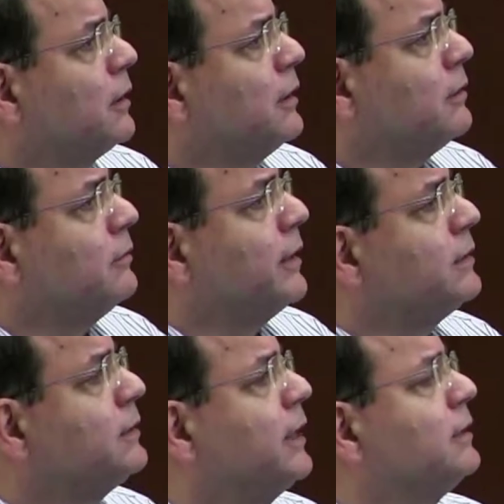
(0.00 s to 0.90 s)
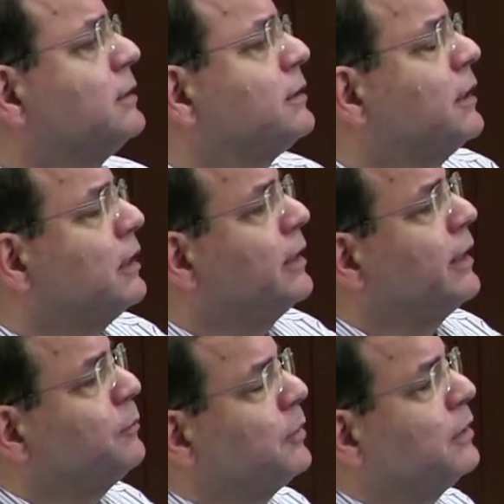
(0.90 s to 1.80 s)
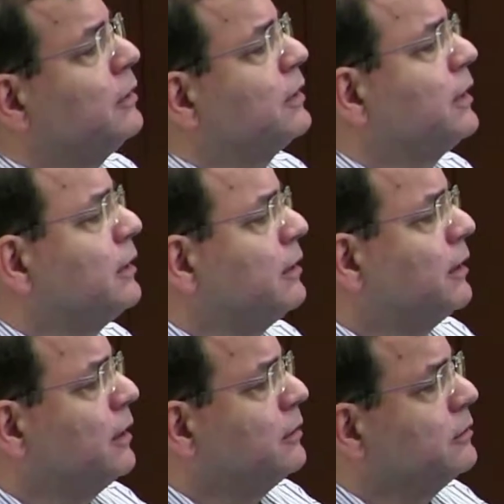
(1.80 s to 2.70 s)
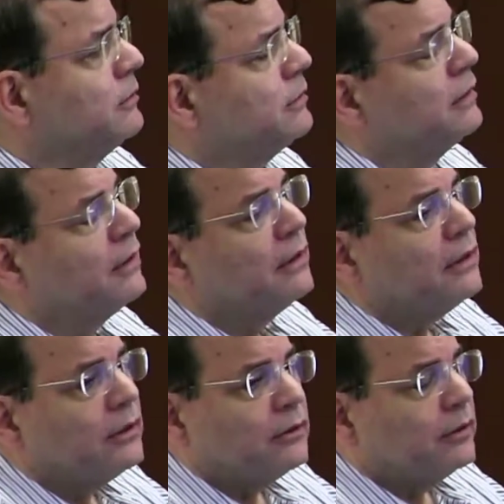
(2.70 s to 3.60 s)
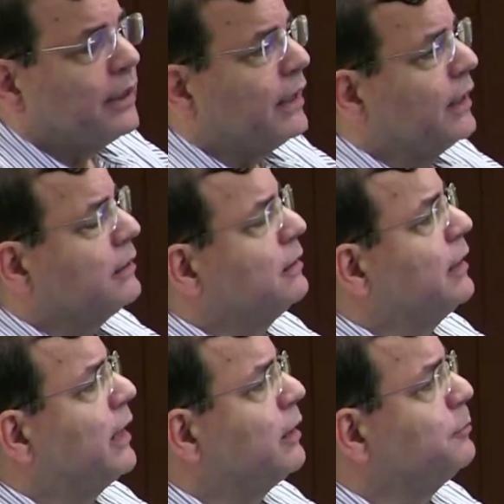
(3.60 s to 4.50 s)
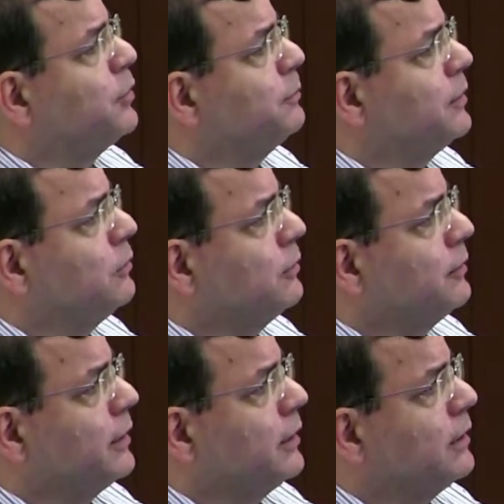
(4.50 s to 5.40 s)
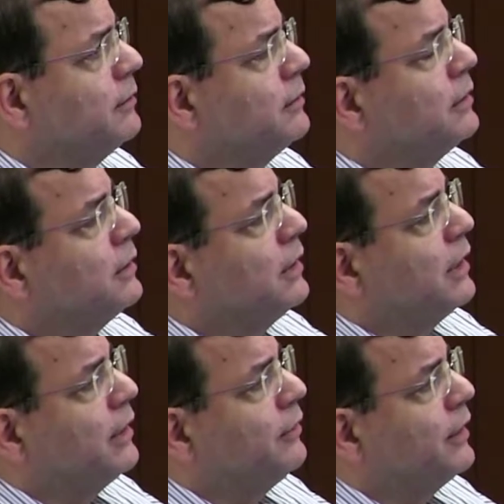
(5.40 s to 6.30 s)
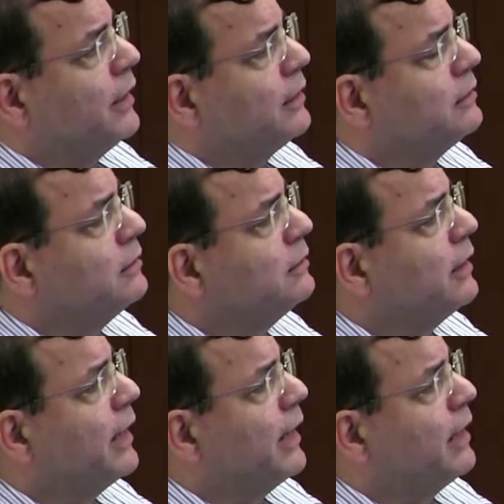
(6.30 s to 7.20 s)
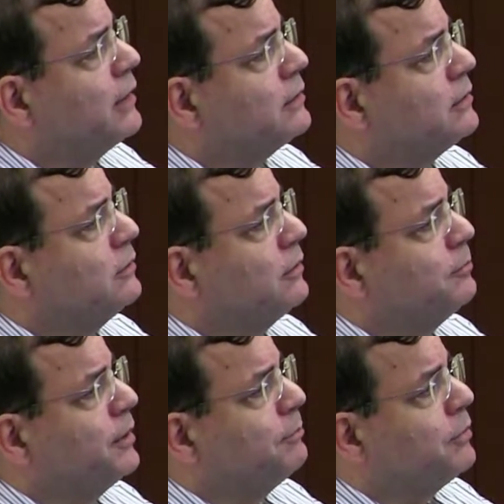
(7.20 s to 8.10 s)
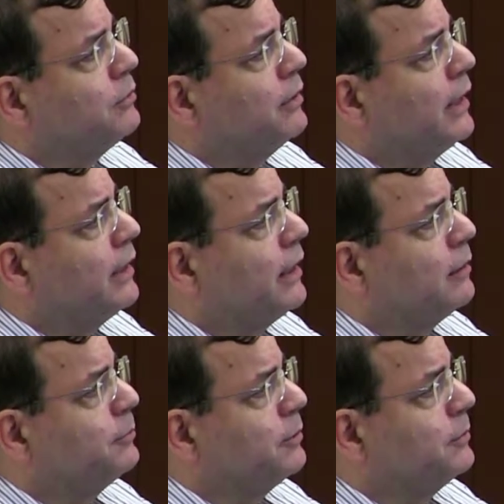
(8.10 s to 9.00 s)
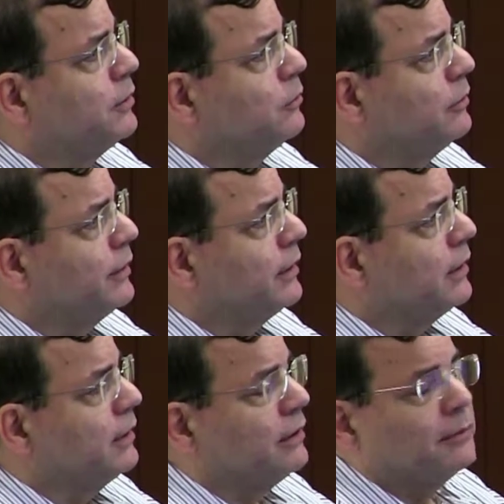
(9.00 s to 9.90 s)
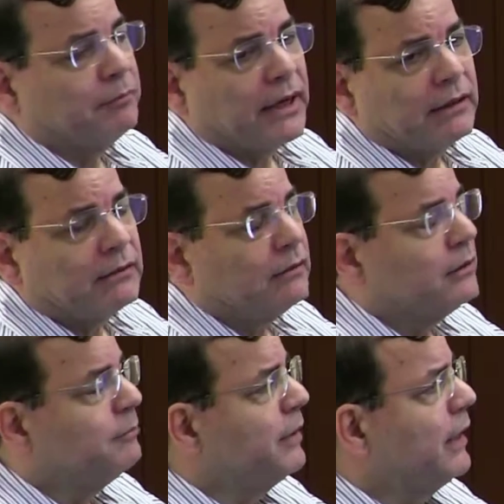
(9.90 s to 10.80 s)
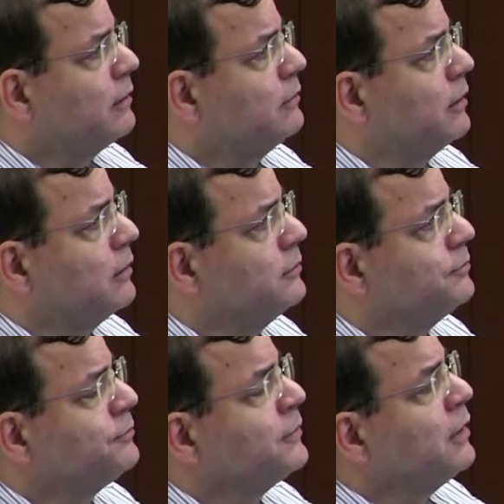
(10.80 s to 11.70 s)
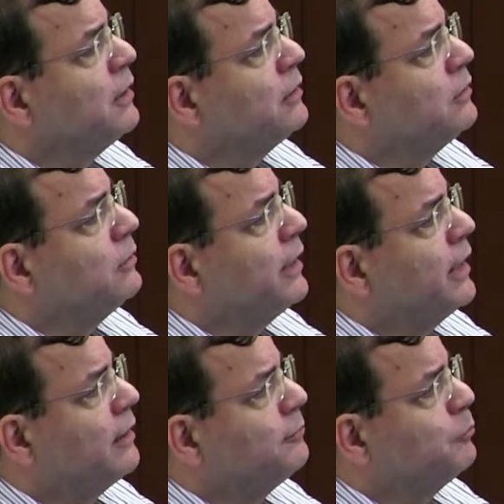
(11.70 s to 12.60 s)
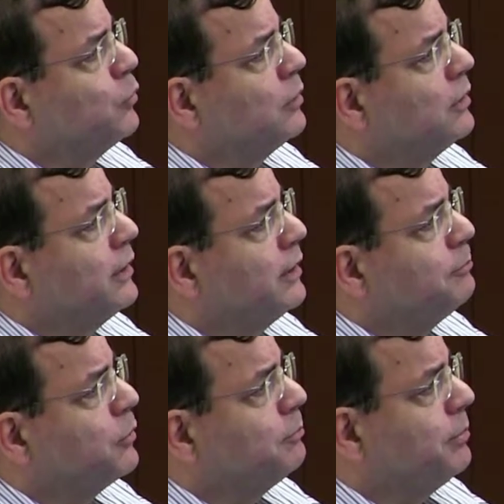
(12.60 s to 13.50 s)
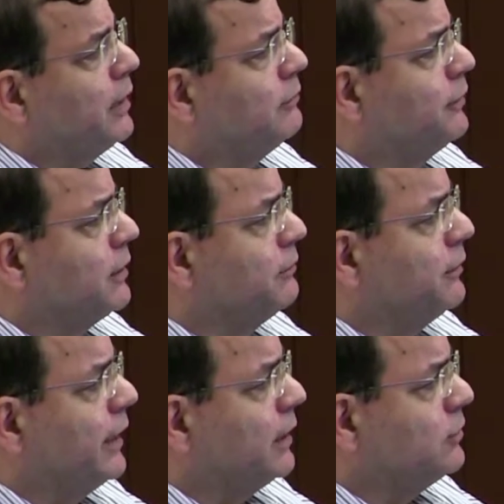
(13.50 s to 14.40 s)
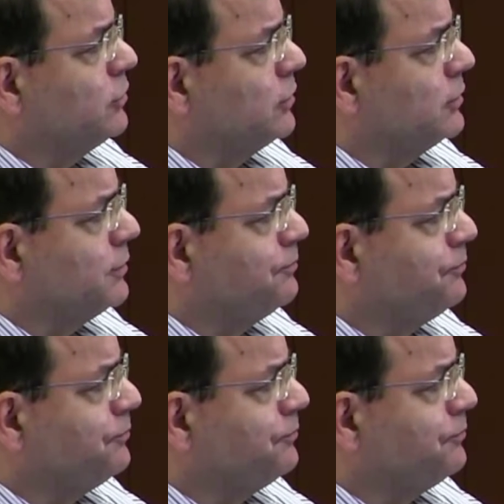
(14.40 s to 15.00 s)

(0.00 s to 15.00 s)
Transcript: Transcend study, and we looked at those who had albuminuria and then asked, do the people who had albuminuria, either micro or macro, do they have more hip or pelvic fractures?